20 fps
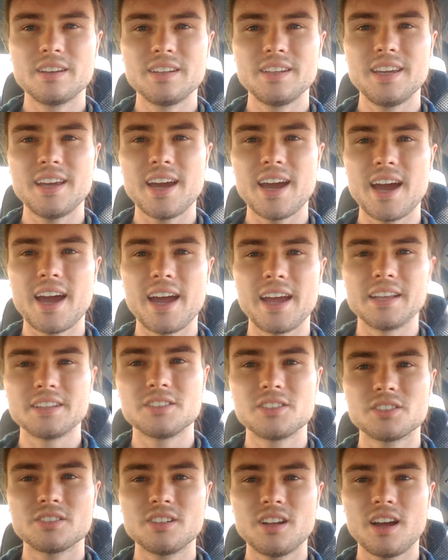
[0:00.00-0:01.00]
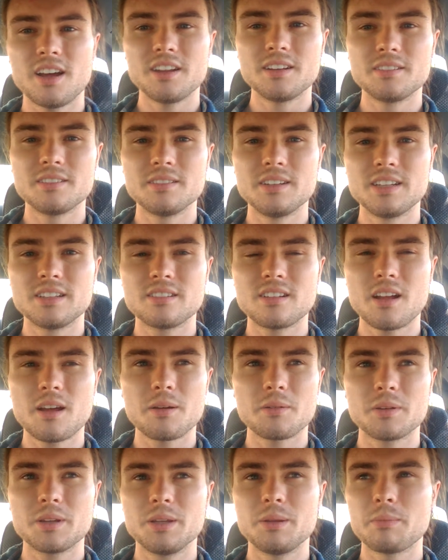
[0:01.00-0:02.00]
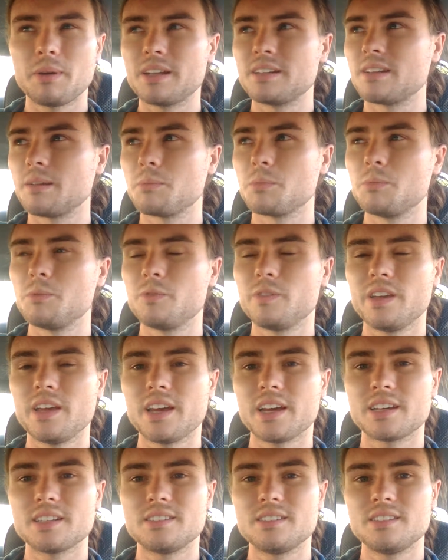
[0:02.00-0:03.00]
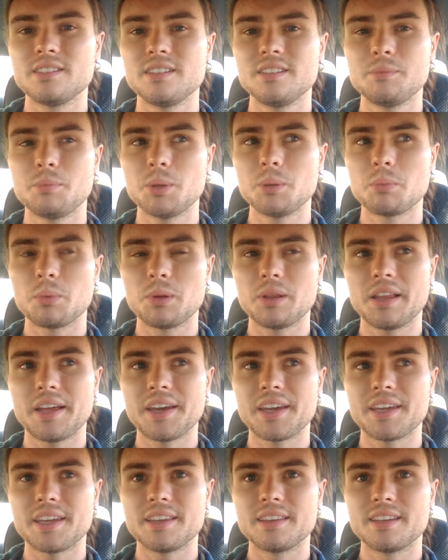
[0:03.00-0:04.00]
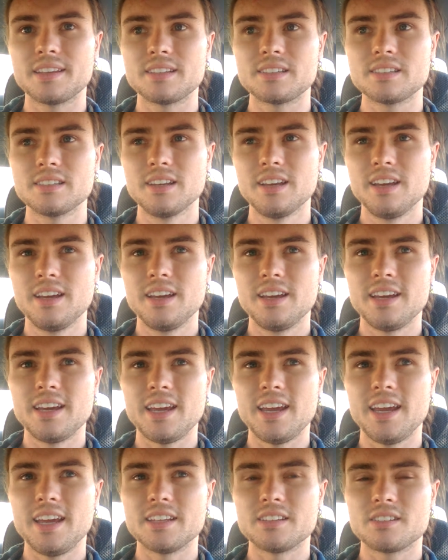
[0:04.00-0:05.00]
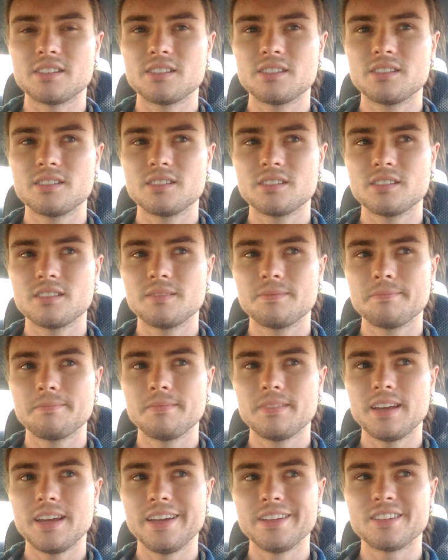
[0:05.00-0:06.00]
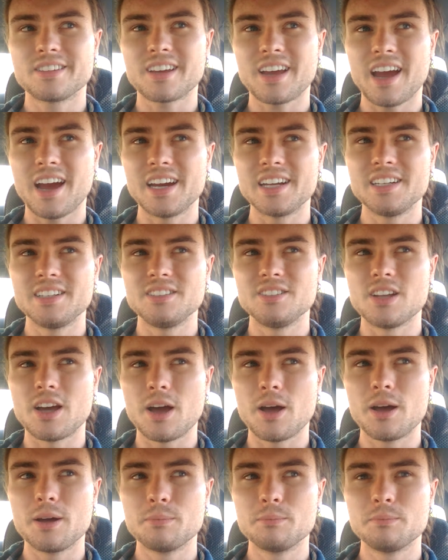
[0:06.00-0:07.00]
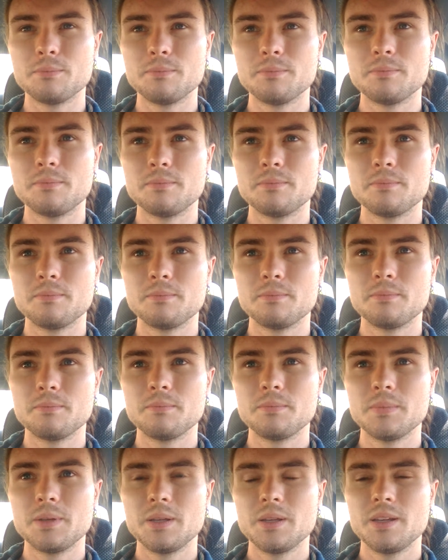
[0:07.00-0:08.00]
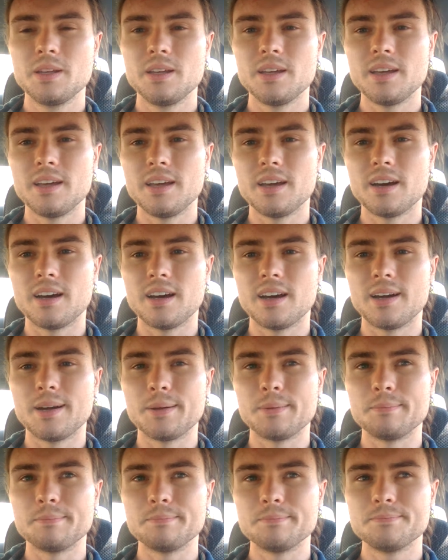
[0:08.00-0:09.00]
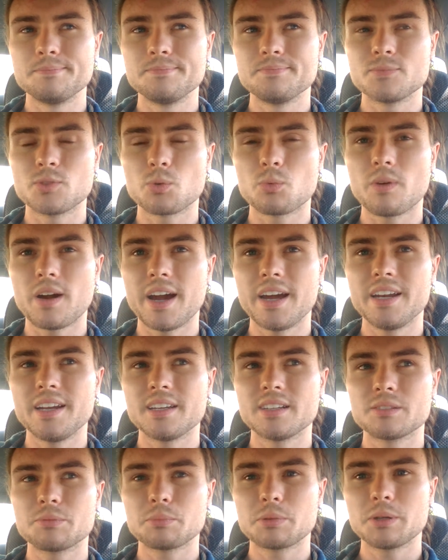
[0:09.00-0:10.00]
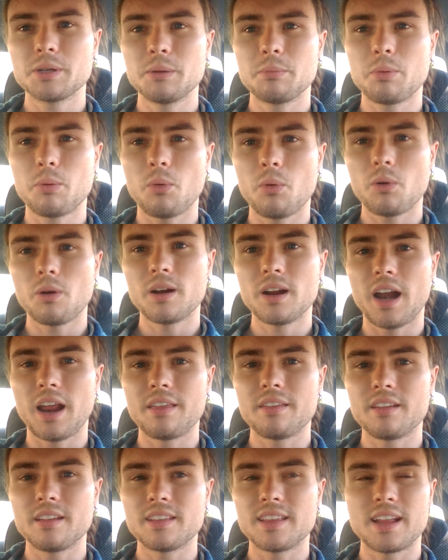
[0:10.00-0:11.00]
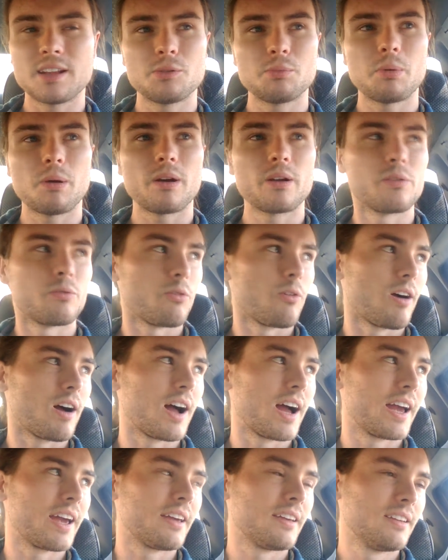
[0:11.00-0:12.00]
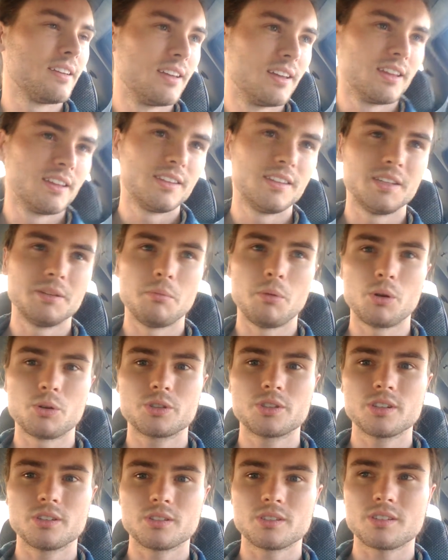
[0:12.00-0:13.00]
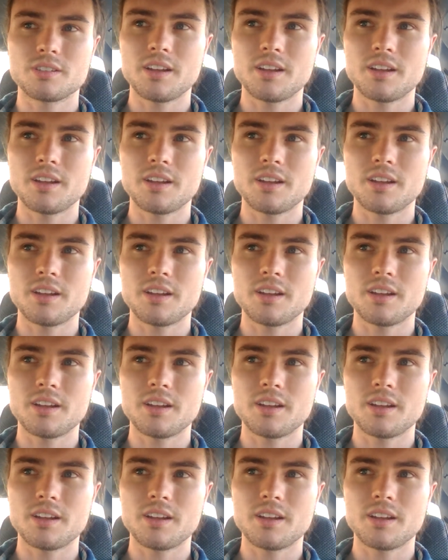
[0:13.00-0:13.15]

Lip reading: yeah, it's not really my type of movie. I could see people liking this. It's kind of dumb. The writing is pretty poor, and I think that's part of why the emotional